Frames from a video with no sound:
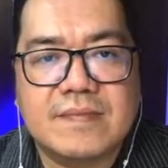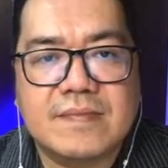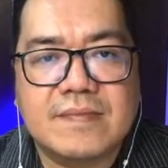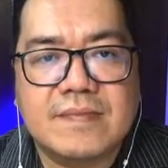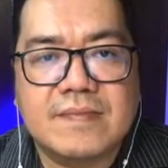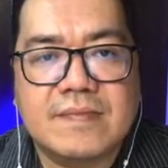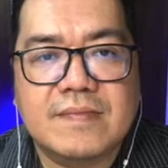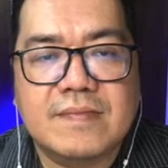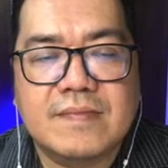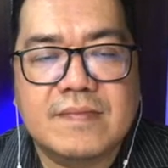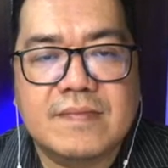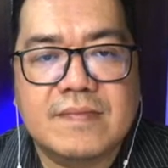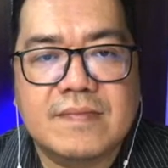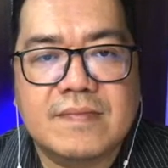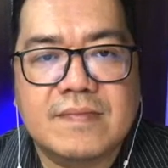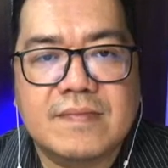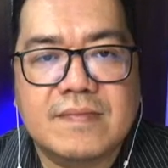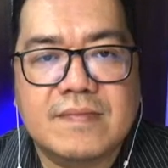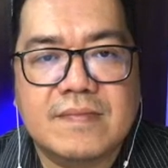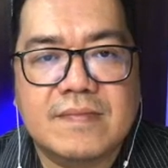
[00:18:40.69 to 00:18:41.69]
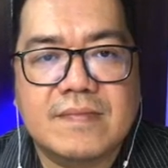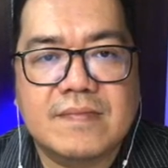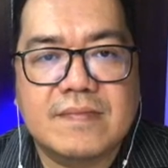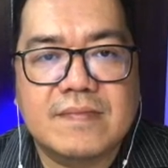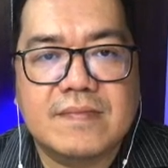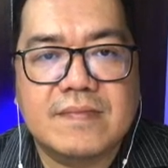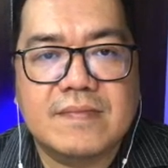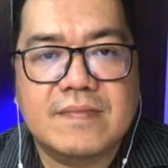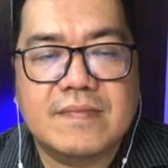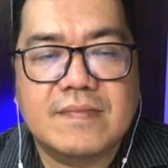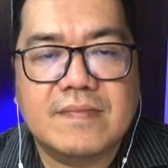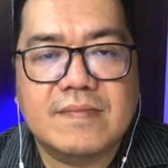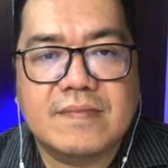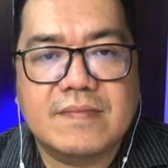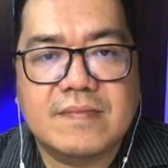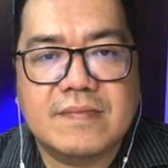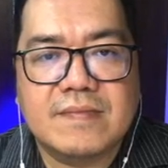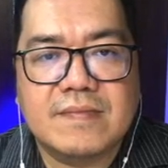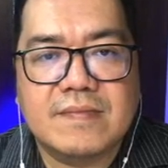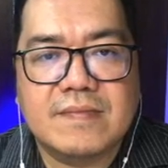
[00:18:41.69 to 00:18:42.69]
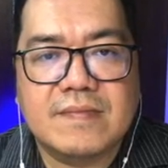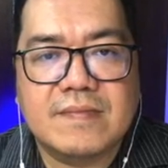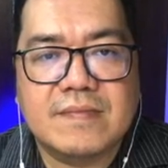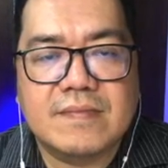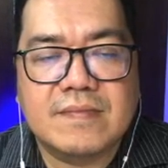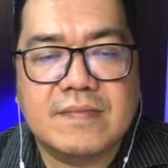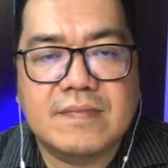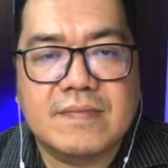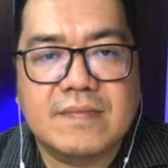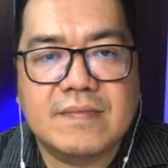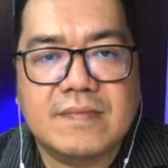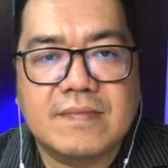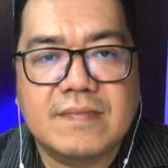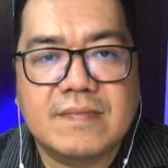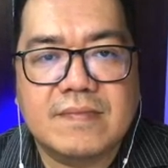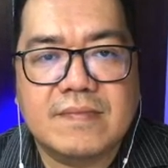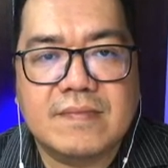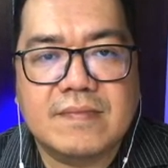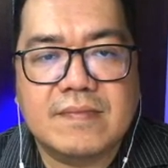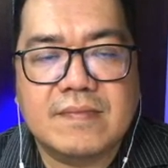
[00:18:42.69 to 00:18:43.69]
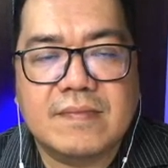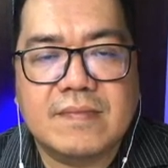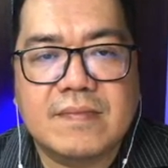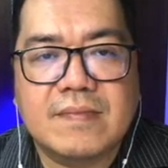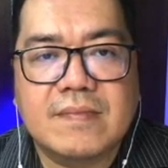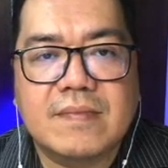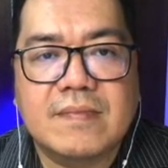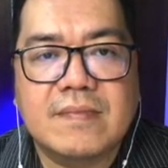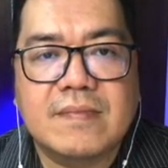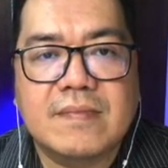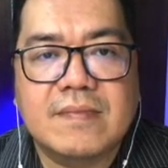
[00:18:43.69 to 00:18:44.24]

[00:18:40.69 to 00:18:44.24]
(not speaking)